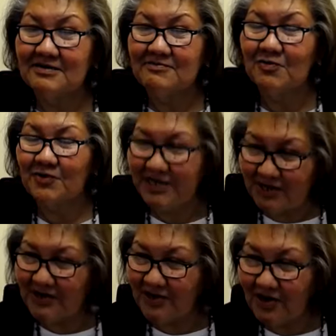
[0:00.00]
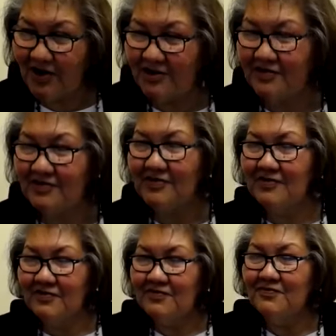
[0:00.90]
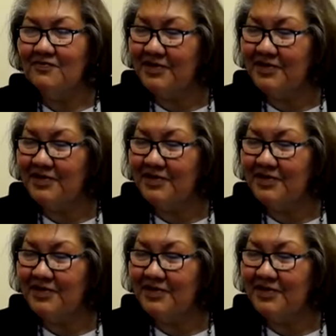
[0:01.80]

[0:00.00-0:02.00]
But we could not do,